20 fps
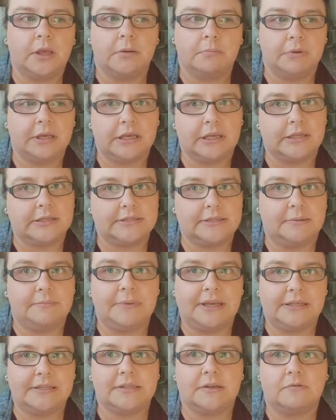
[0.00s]
because it
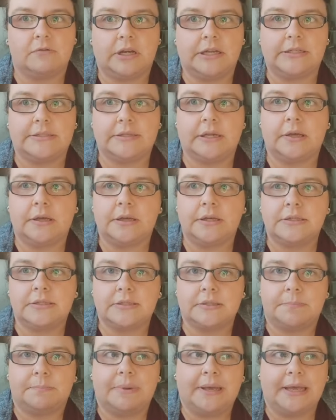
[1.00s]
makes a great
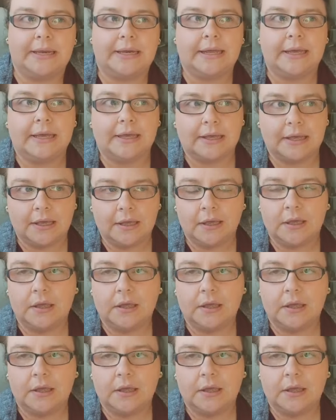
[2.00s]
size picnic,